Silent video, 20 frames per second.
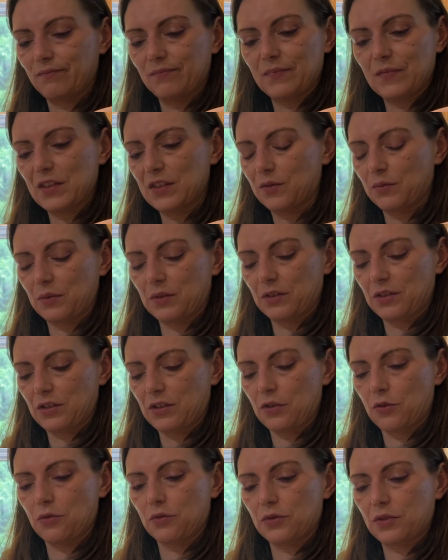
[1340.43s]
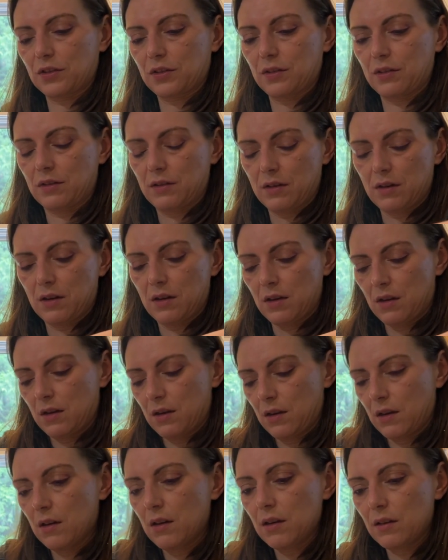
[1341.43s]
This one's toast.
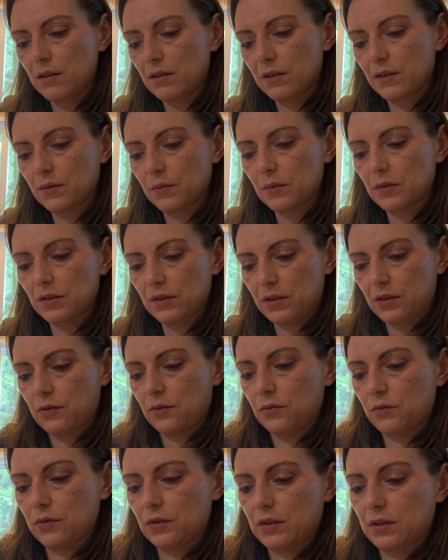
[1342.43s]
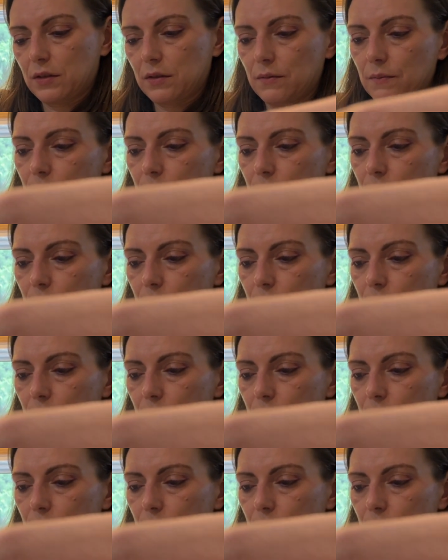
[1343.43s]
This one's toast.